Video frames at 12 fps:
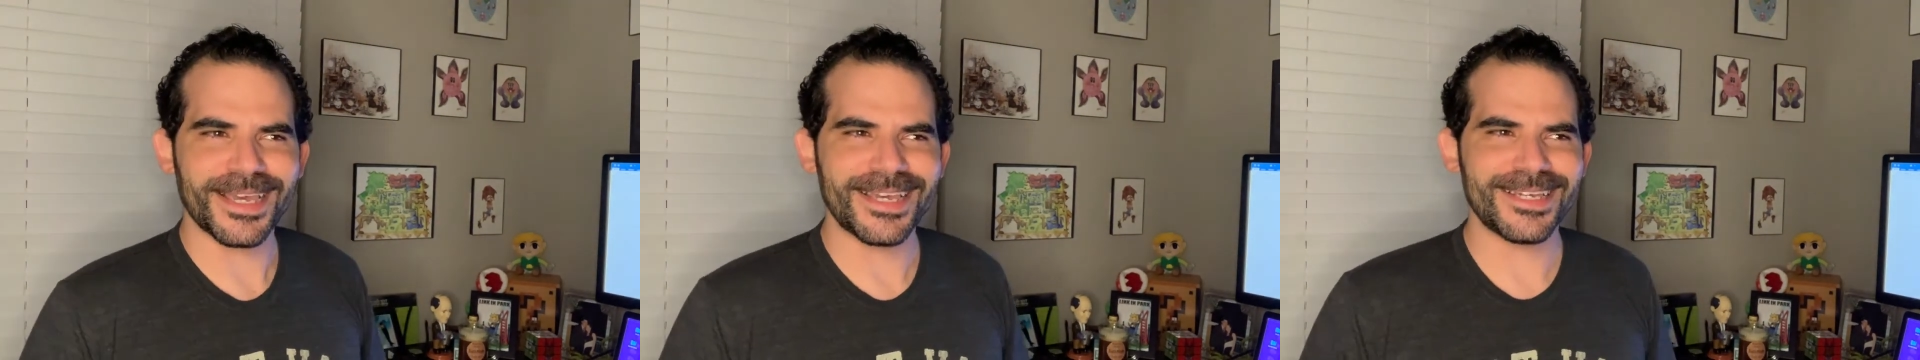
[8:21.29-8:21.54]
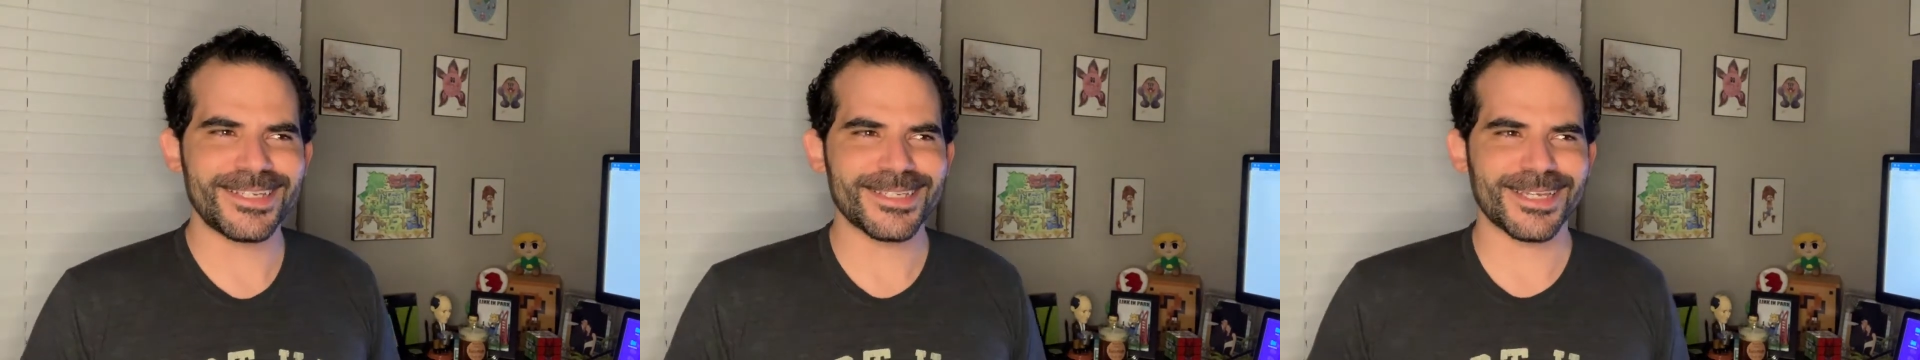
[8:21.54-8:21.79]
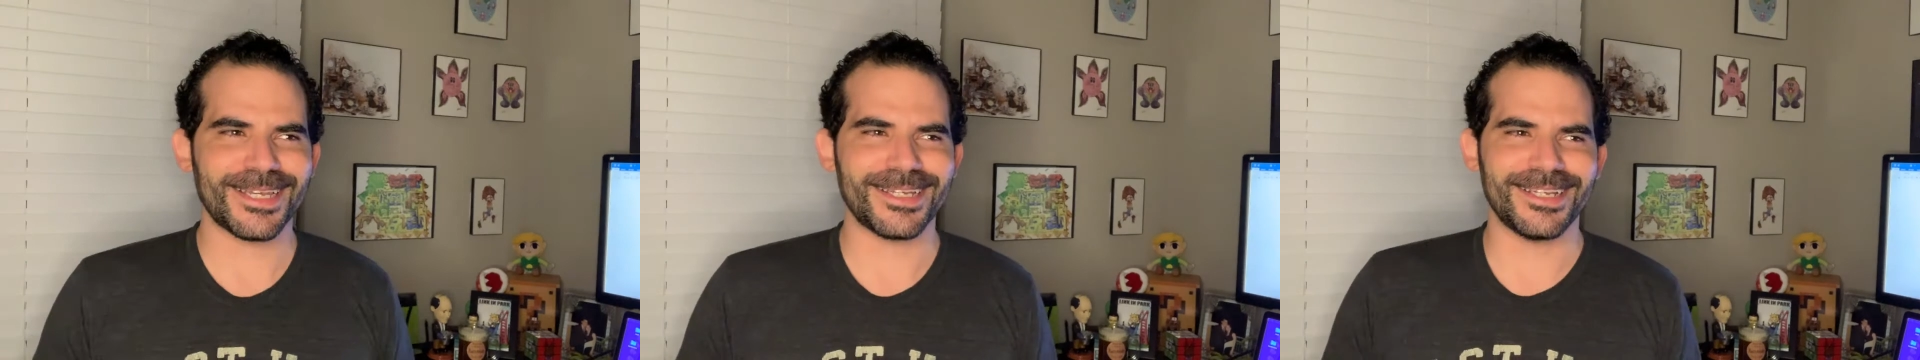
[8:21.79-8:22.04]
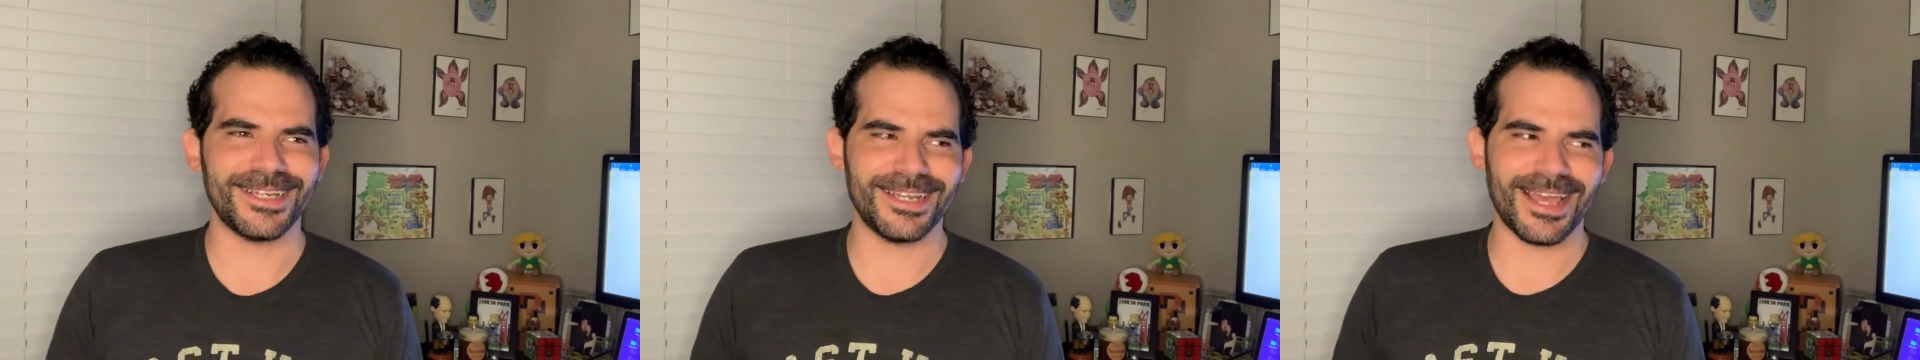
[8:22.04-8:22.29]
age
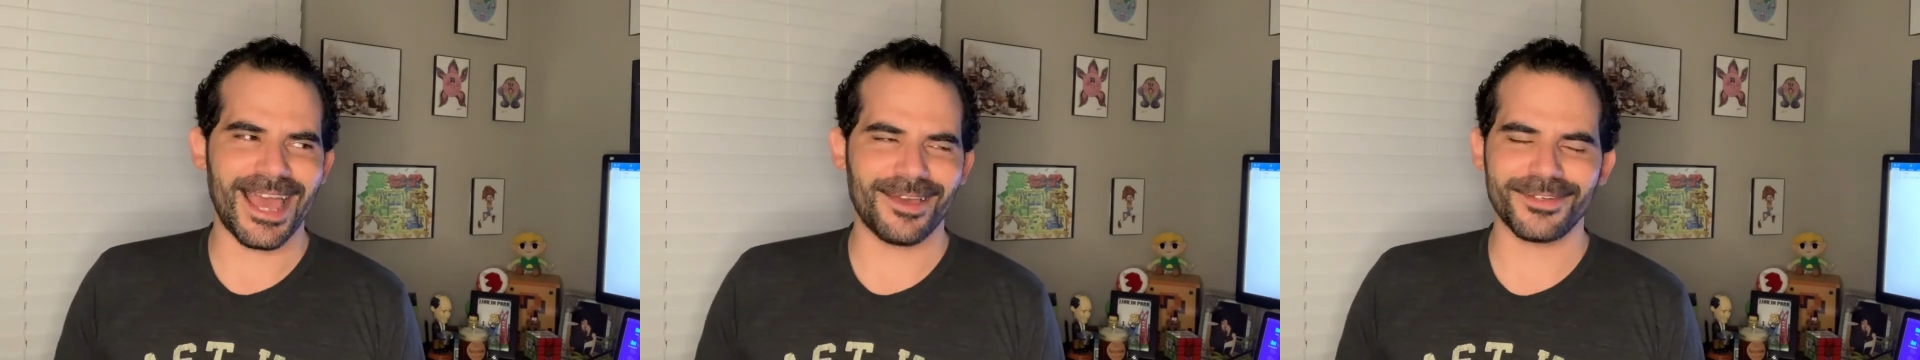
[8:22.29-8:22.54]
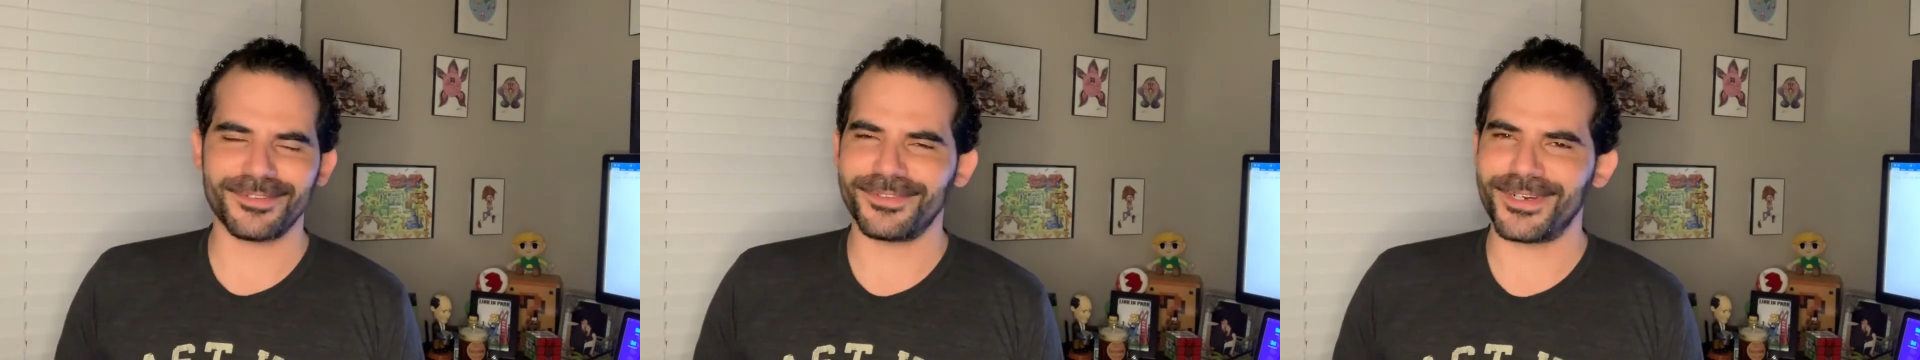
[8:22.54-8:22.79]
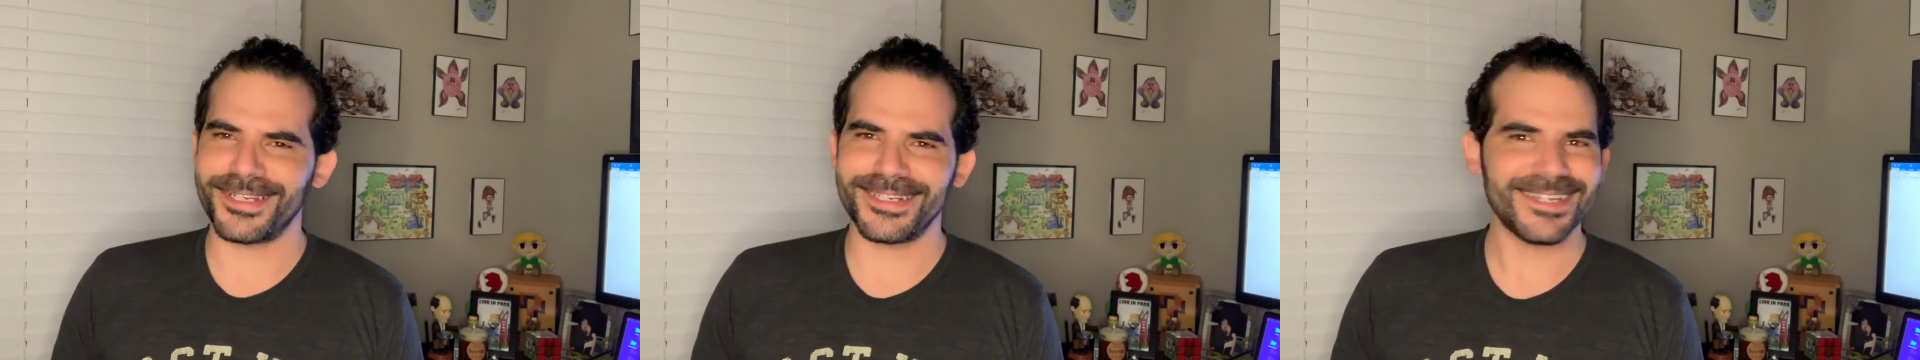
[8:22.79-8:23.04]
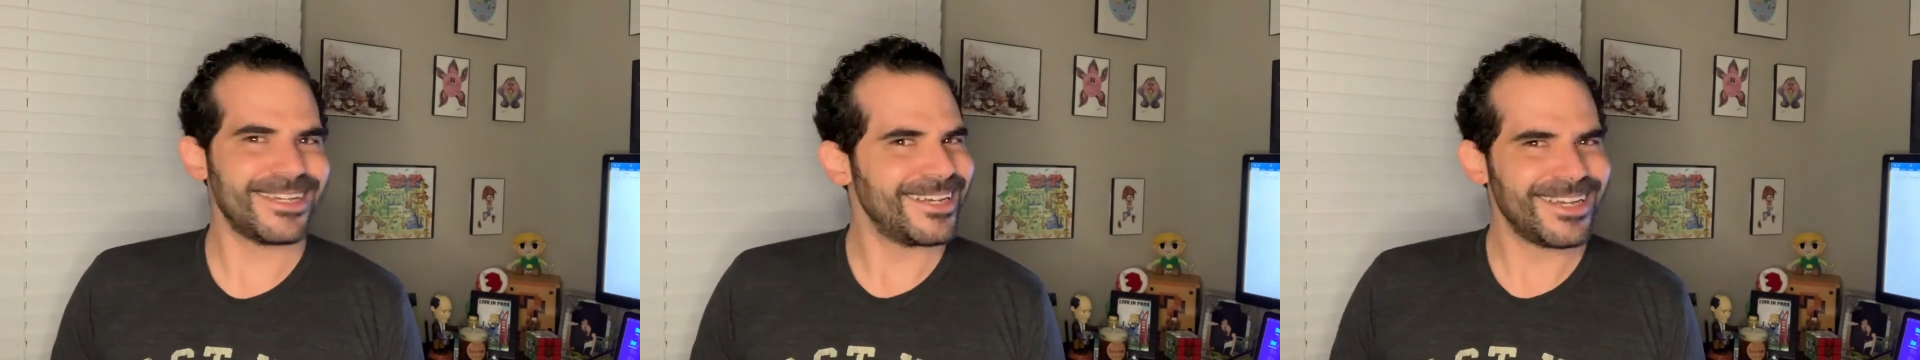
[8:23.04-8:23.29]
and having fun